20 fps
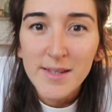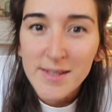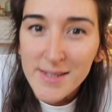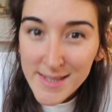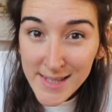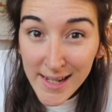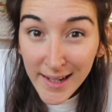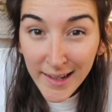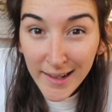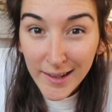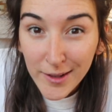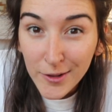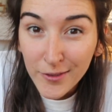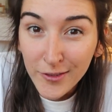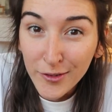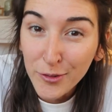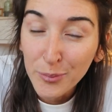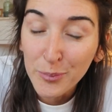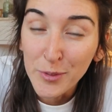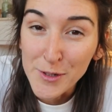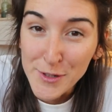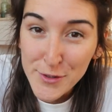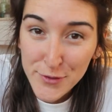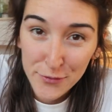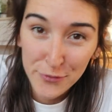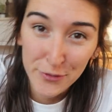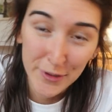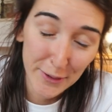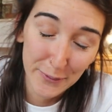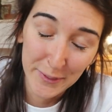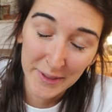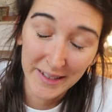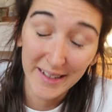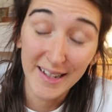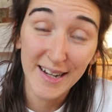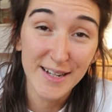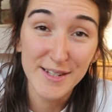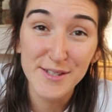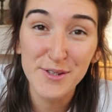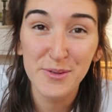The second most frequently
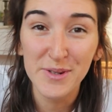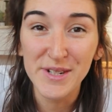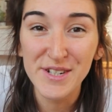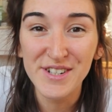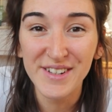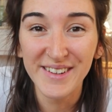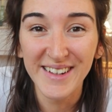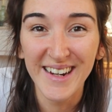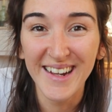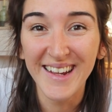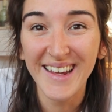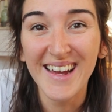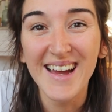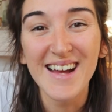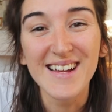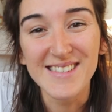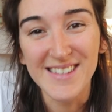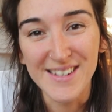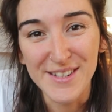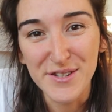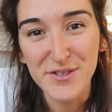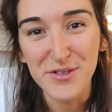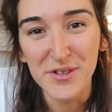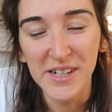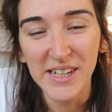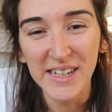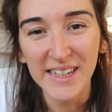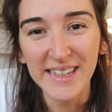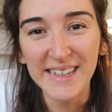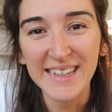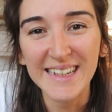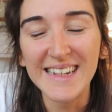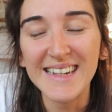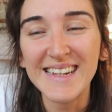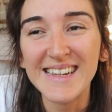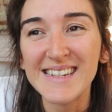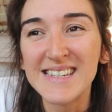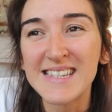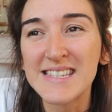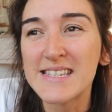asked question that I get as an Australian
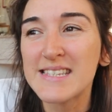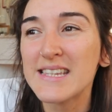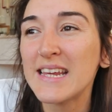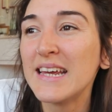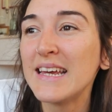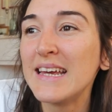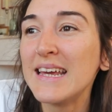is